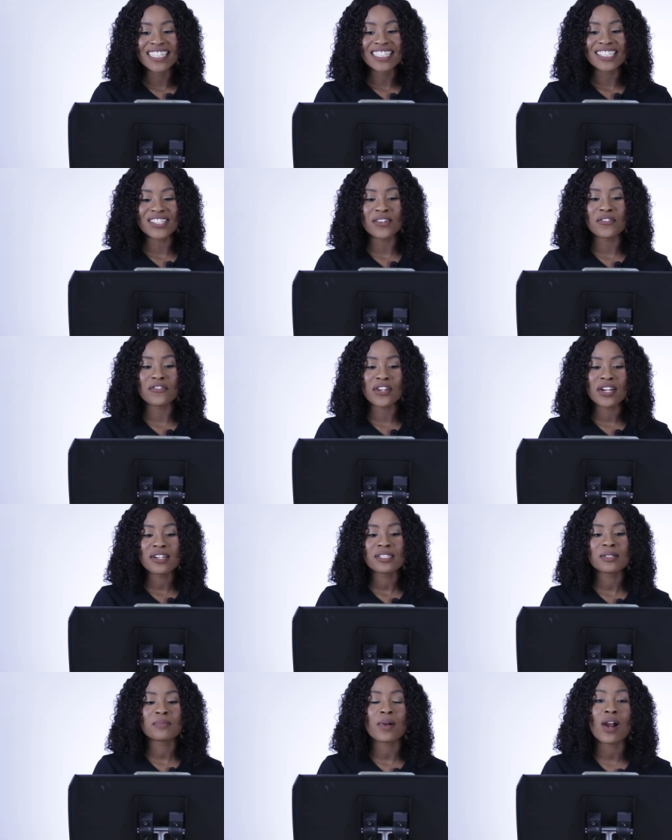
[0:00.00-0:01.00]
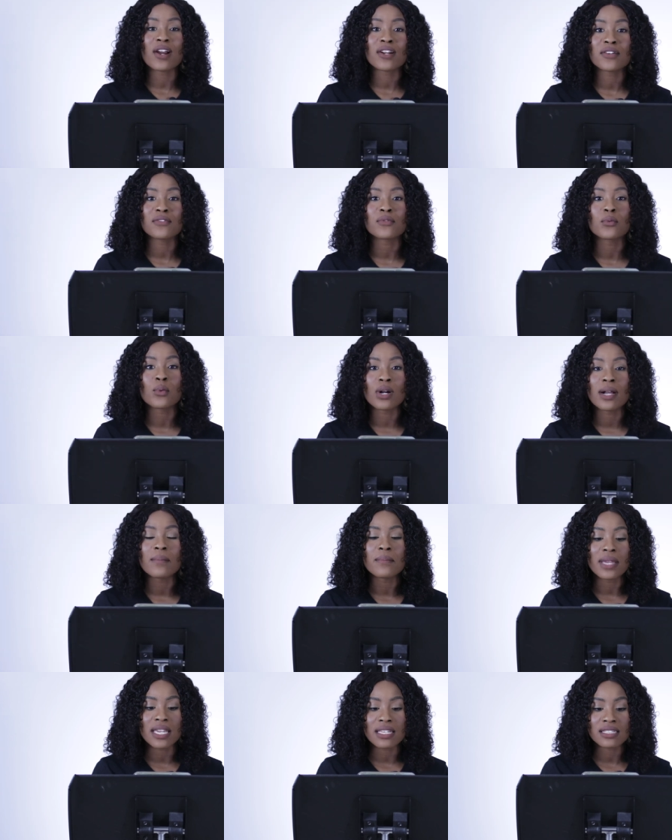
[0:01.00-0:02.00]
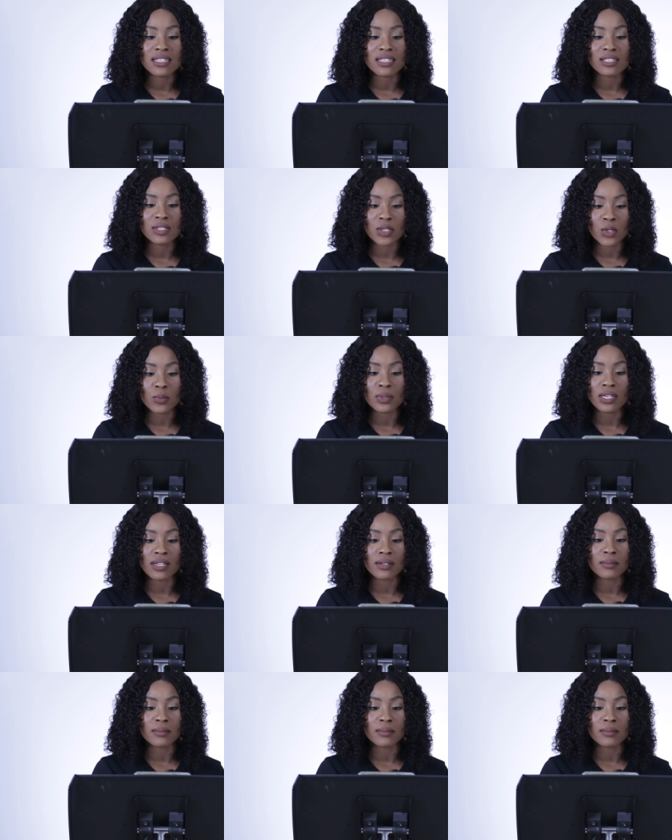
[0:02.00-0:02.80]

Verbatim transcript: So fear is a part of what makes us human.